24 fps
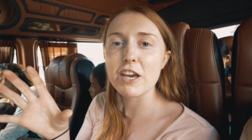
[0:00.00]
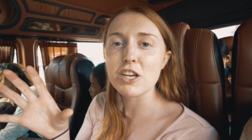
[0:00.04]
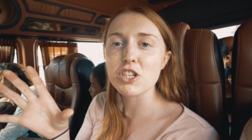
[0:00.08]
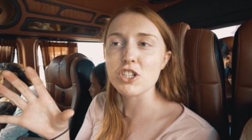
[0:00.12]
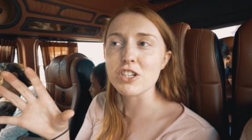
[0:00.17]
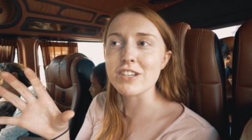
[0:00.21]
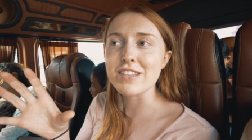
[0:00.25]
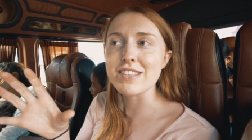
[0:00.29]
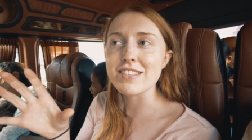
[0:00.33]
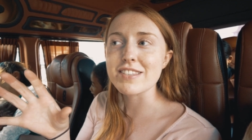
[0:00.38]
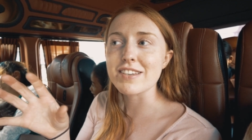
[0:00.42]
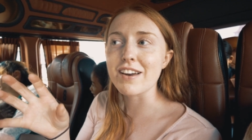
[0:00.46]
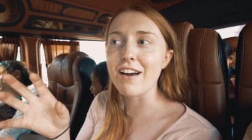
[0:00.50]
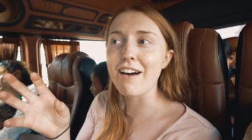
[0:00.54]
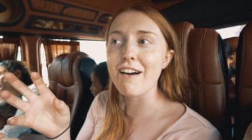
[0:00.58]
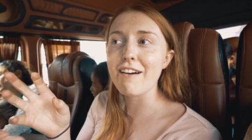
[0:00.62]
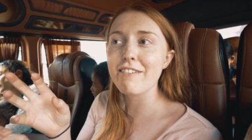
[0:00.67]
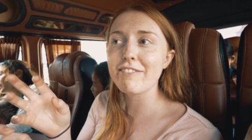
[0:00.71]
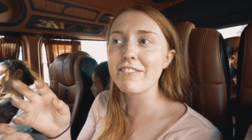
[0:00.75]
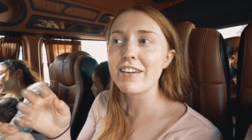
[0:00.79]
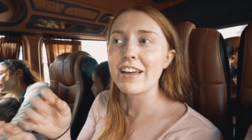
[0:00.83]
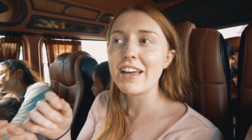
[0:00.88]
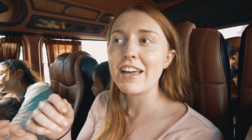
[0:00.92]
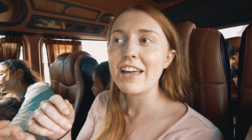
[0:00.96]
fish and stuff
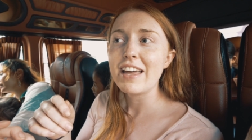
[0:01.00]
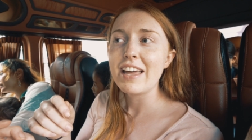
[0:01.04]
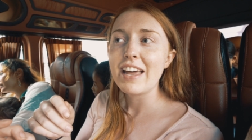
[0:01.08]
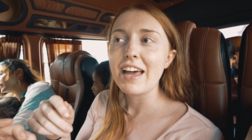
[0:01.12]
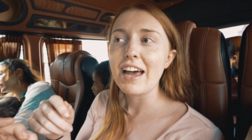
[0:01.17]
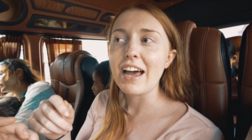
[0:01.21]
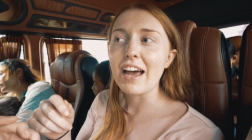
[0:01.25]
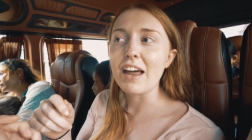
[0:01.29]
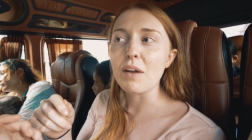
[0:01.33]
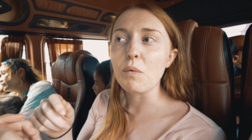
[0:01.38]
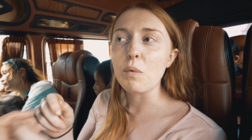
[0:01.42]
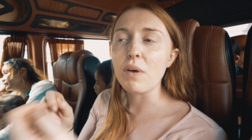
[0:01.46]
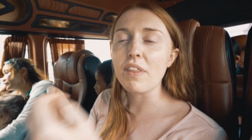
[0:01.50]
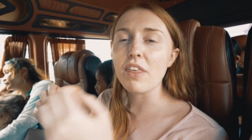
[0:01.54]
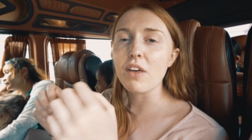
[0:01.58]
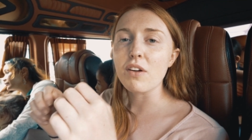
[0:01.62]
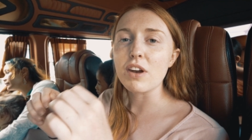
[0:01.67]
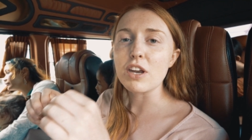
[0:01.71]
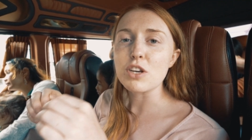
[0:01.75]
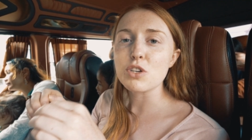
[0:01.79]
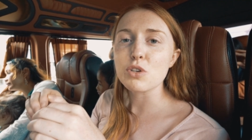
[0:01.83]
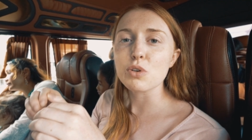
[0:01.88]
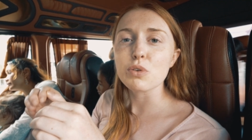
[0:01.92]
and we're the only